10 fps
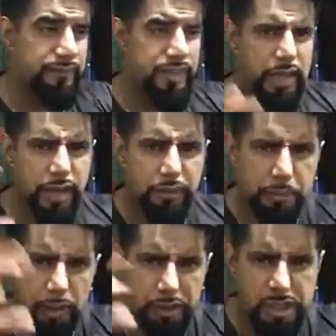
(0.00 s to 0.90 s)
the kind of
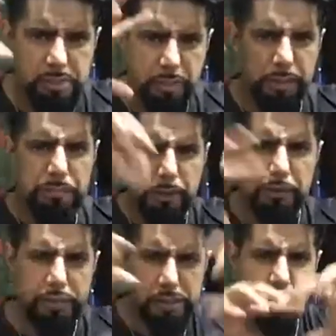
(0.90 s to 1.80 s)
punishment,
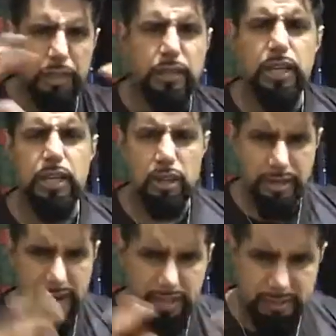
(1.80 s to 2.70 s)
punishment,
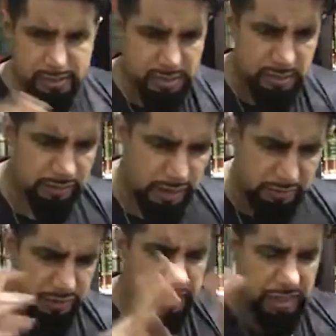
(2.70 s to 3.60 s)
negative,
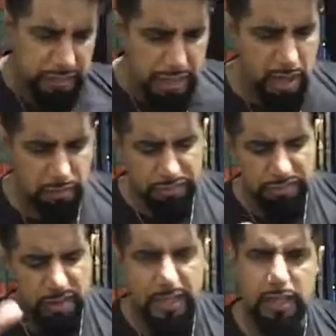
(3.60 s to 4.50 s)
everything,
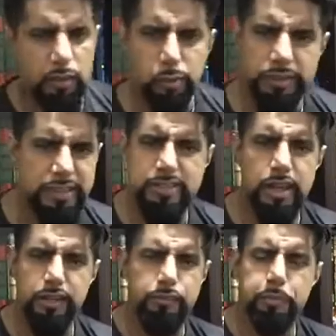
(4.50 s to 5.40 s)
hellfire, all this
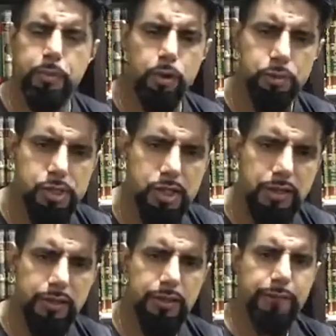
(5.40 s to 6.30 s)
kind of approach.
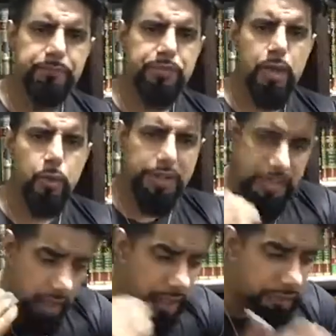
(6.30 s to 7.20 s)
When
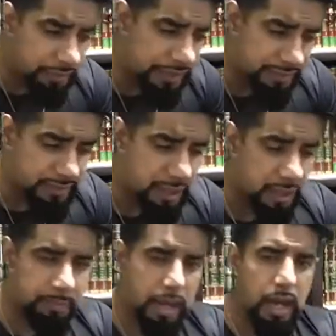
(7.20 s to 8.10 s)
I read
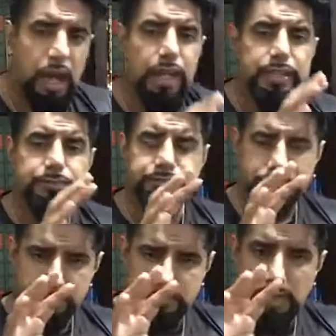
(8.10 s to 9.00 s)
Islam, I
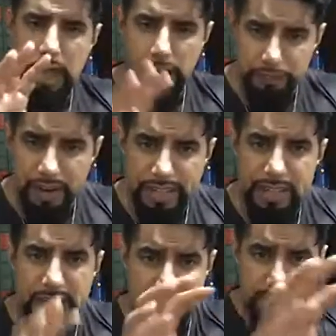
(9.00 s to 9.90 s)
I
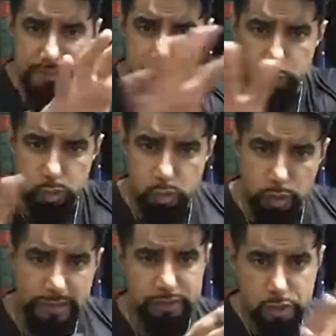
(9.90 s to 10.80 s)
recognize those
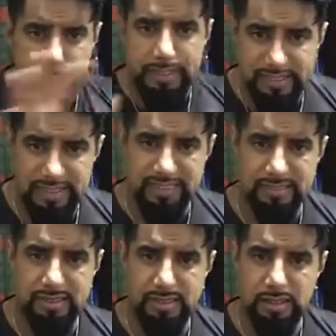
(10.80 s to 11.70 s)
rulings do
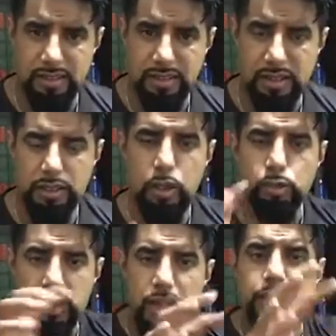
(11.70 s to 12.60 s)
exist. Those
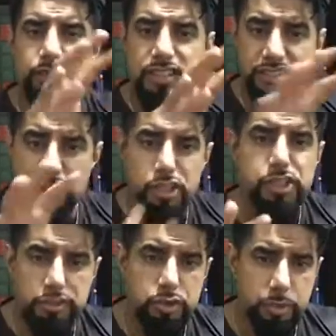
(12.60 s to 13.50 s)
kind of
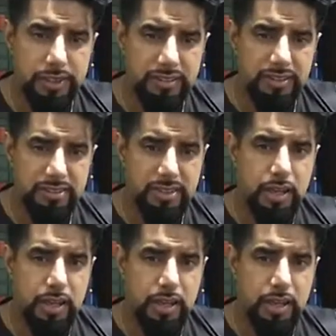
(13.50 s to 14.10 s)
discussions do exist.